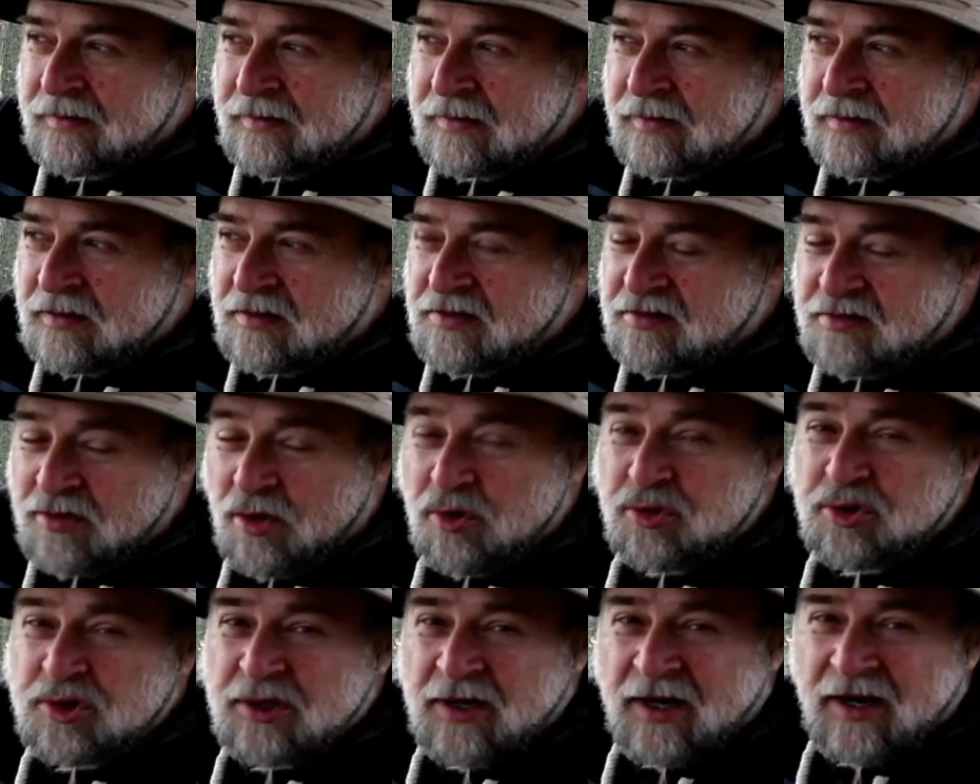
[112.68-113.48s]

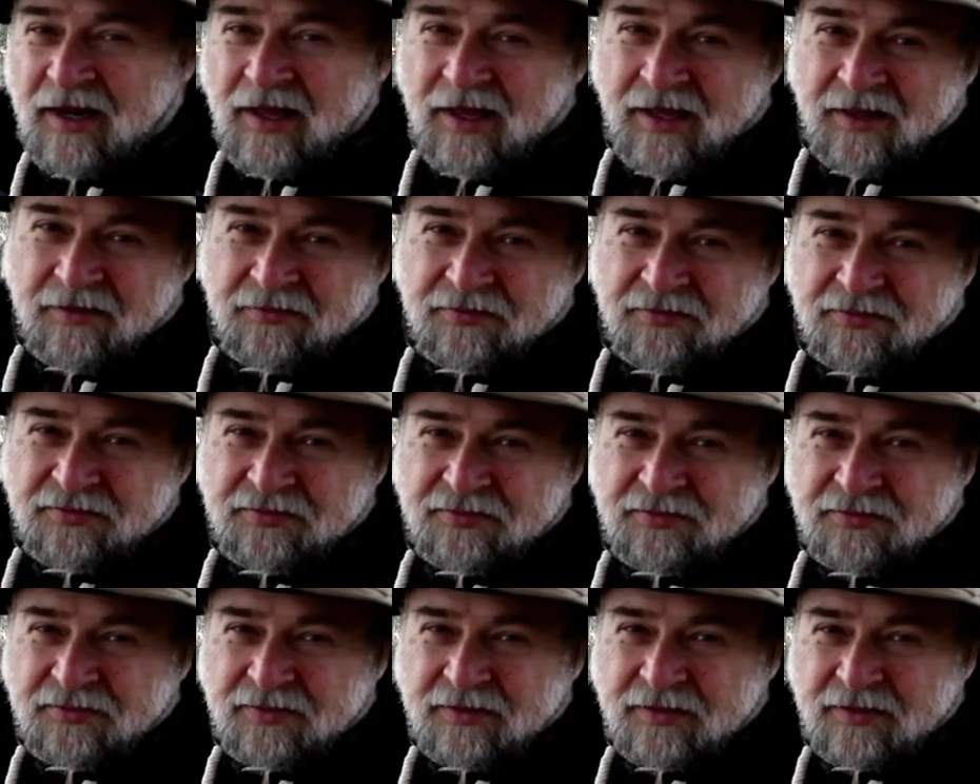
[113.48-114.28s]
social
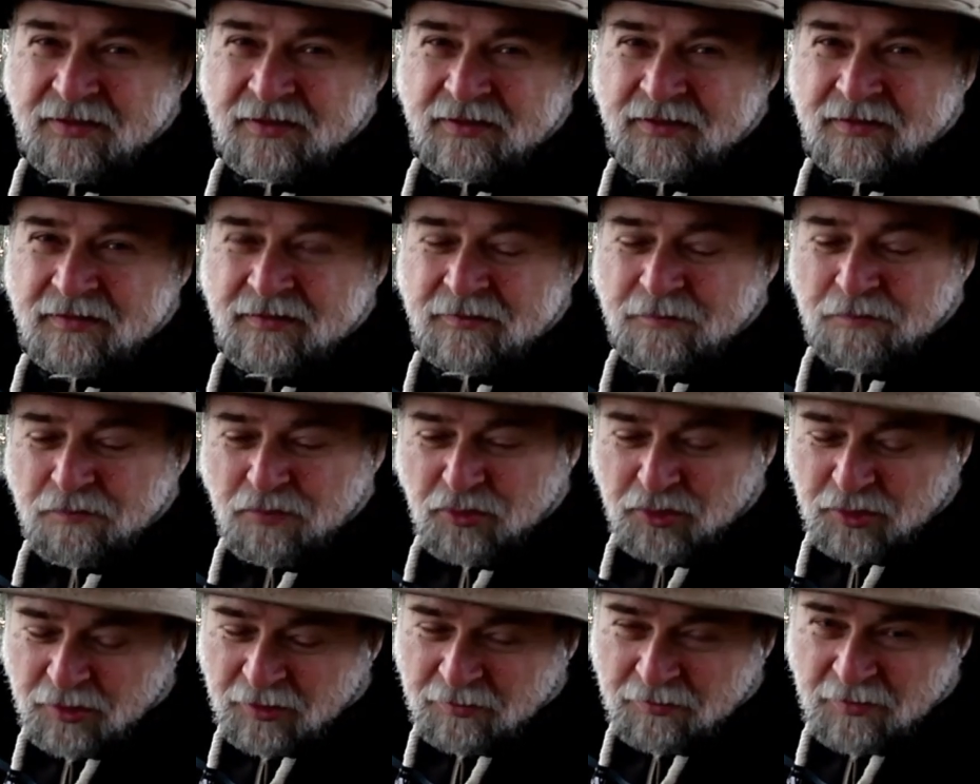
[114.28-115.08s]
life
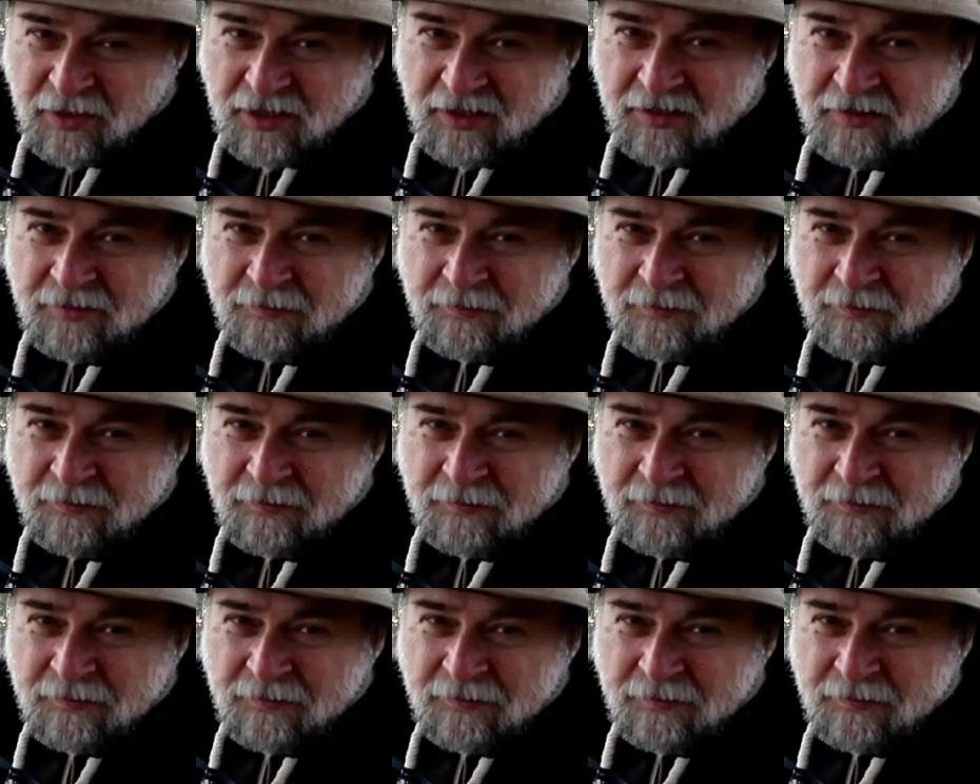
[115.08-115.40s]
put on me.